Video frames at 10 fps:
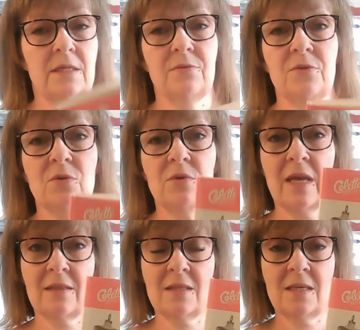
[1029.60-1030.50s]
if you
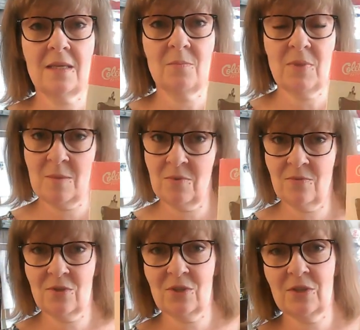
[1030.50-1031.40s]
get the paper
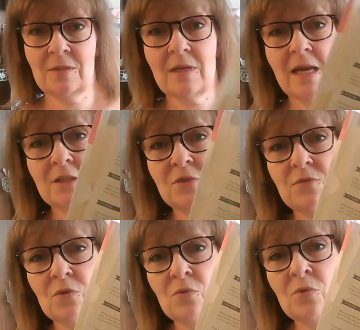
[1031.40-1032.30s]
version and
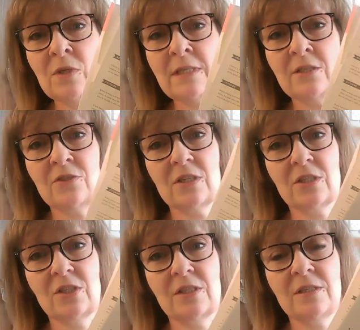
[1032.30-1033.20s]
you've got all the
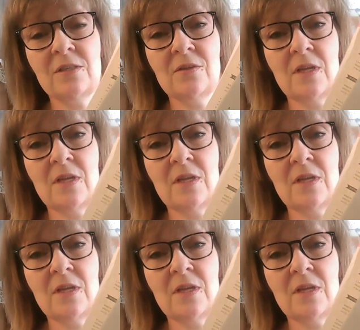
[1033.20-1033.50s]
instructions.